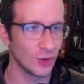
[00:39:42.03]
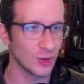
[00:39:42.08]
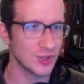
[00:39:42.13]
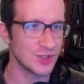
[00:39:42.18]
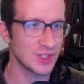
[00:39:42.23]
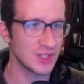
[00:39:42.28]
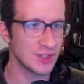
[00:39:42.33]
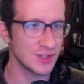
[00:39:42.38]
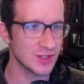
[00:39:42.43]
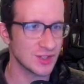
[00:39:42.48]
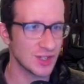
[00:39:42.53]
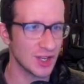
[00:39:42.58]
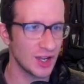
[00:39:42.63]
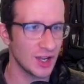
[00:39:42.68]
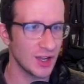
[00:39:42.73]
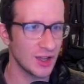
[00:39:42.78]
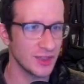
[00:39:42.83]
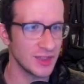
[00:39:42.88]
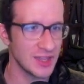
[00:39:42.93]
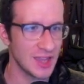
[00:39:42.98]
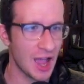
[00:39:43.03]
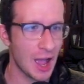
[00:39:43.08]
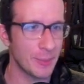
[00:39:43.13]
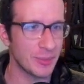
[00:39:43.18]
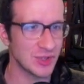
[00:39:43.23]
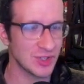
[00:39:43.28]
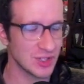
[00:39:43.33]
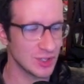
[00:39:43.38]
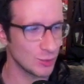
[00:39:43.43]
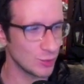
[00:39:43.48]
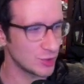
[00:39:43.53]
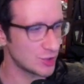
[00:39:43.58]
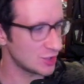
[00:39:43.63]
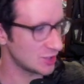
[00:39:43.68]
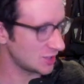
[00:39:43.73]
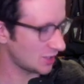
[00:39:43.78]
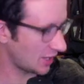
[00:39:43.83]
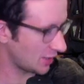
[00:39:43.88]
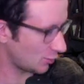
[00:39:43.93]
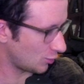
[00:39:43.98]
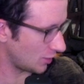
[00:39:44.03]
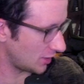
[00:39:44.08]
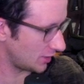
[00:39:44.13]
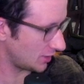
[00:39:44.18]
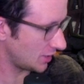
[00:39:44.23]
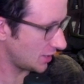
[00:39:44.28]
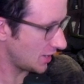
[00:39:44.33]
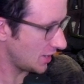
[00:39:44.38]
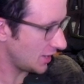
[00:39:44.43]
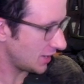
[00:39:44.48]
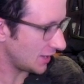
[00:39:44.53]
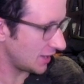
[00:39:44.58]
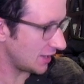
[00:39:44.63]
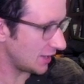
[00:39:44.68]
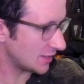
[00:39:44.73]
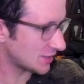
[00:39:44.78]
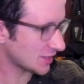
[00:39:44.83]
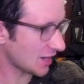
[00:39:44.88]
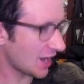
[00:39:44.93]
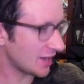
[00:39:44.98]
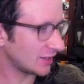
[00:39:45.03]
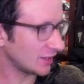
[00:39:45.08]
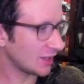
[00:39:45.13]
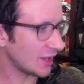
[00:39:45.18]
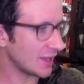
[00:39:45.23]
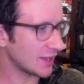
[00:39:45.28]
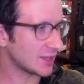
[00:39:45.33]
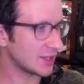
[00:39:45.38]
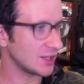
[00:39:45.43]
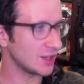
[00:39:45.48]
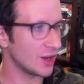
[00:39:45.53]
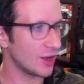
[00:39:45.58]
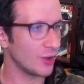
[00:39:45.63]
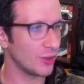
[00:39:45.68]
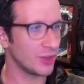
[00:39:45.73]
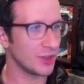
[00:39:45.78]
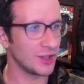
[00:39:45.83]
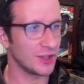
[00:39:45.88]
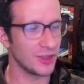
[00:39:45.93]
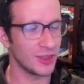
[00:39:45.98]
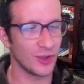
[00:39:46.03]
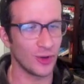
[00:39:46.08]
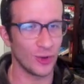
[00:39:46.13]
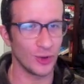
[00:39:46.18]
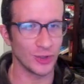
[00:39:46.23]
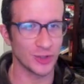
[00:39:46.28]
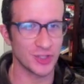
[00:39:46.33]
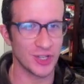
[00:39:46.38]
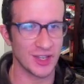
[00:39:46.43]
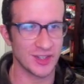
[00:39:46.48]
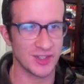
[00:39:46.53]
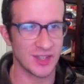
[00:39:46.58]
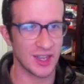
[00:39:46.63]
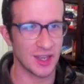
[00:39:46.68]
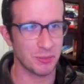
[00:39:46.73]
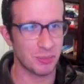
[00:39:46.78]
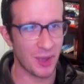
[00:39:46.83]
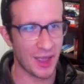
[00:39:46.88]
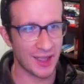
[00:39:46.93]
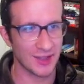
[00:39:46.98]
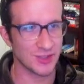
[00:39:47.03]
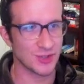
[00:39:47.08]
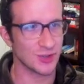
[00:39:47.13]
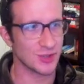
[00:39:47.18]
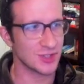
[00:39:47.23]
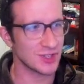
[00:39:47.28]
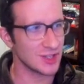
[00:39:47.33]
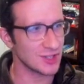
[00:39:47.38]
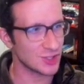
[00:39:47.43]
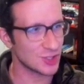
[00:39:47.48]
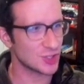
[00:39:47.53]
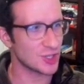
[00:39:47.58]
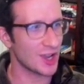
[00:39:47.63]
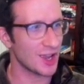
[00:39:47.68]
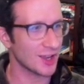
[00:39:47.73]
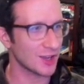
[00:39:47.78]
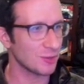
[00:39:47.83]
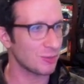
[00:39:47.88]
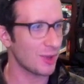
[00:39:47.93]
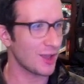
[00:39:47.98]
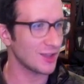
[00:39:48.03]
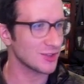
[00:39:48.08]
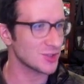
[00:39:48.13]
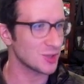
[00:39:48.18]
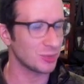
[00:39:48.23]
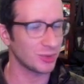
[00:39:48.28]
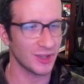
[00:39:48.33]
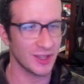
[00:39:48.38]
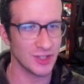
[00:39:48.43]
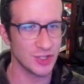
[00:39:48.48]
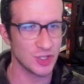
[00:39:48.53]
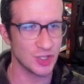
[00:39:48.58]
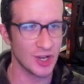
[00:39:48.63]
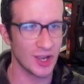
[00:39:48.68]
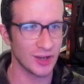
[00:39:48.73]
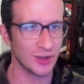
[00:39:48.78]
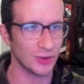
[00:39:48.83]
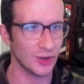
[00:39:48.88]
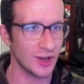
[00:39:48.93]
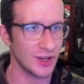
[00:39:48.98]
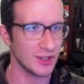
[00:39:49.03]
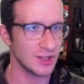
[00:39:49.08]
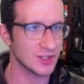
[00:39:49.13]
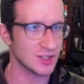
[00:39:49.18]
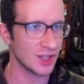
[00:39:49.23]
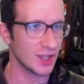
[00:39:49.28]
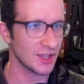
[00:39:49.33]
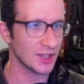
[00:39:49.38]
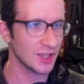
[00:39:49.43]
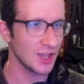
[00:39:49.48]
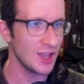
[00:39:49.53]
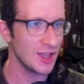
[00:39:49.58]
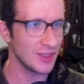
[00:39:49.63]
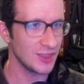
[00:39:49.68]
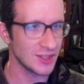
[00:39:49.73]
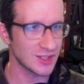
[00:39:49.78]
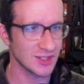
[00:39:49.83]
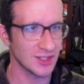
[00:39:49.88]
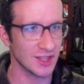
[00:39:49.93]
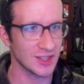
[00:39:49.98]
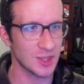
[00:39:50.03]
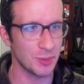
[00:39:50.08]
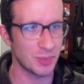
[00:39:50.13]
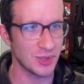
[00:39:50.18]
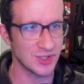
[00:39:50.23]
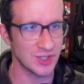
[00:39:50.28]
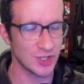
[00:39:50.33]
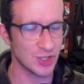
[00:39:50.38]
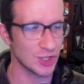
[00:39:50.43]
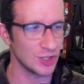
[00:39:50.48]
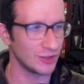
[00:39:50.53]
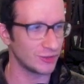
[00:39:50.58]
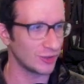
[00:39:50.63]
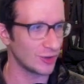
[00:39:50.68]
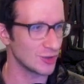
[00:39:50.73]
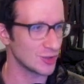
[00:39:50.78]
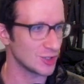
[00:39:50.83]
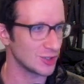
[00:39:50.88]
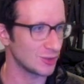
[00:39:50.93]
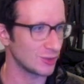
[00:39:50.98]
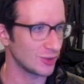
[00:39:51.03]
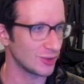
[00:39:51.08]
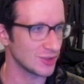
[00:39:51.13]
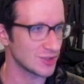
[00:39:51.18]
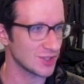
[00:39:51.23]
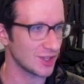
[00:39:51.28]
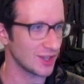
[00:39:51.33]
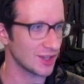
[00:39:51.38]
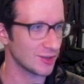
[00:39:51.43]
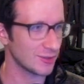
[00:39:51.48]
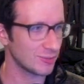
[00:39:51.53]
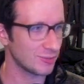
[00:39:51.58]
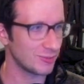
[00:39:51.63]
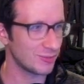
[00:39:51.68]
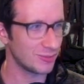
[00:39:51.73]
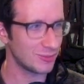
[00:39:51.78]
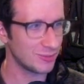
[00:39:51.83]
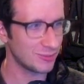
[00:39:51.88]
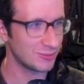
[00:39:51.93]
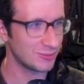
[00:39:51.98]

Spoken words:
versus the opposite, which is like what it's kind of like, the old chess saying Patzer sees check, Patzer plays check, right? It's like this is like the positional version where it's like